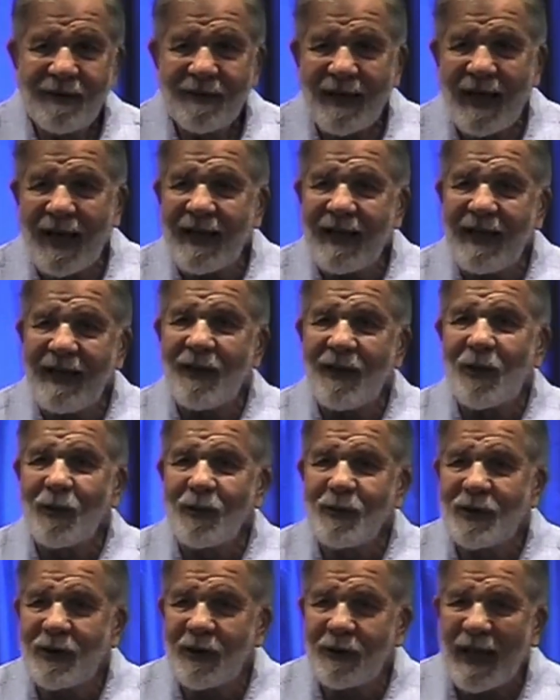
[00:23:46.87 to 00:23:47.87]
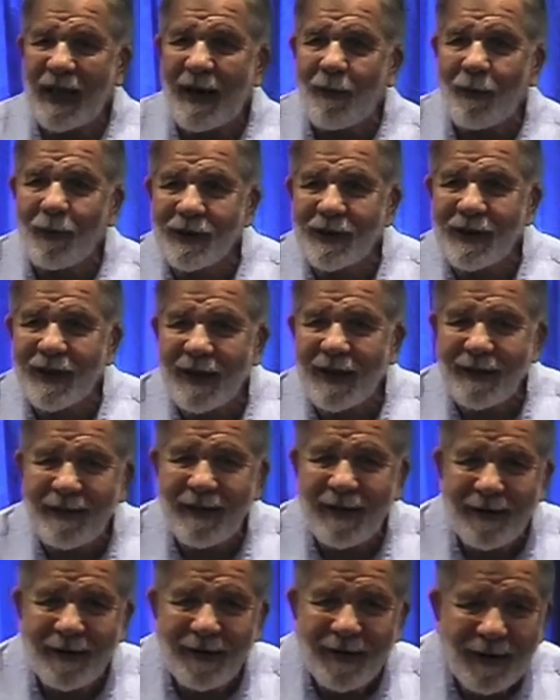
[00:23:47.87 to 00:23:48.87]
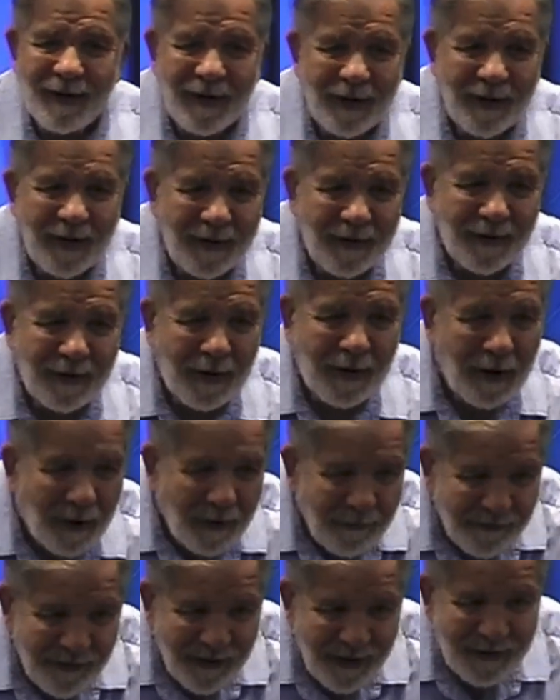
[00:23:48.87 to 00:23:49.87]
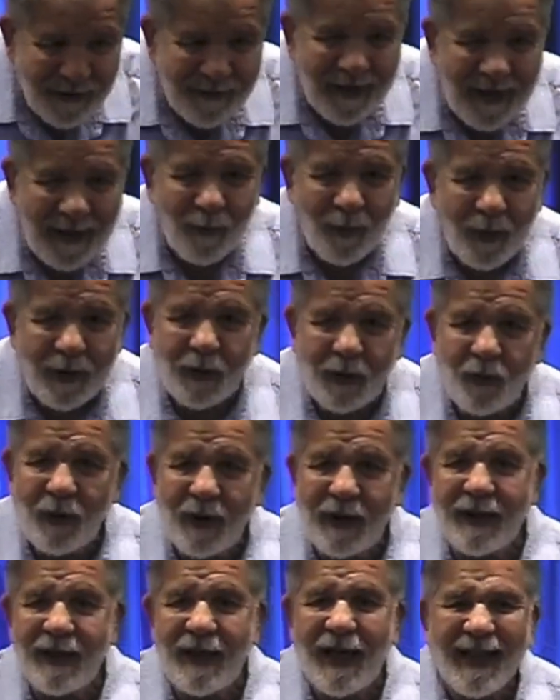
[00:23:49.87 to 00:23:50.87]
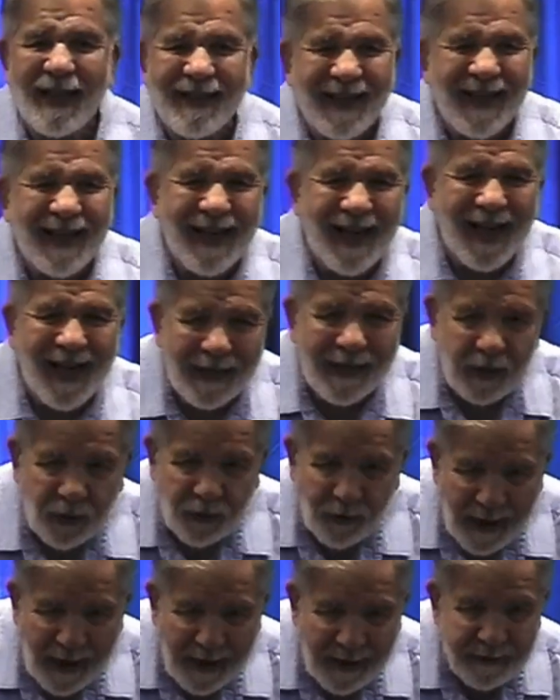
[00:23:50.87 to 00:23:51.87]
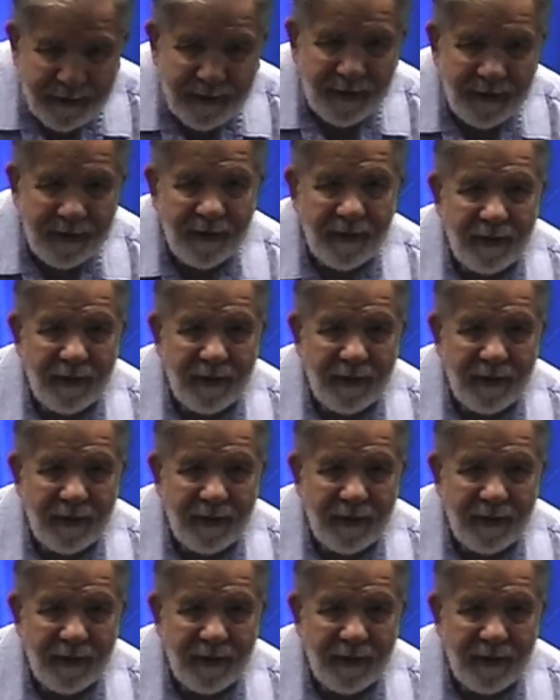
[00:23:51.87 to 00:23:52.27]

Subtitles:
That he owns you. That was the covenant that was written. Not the contract.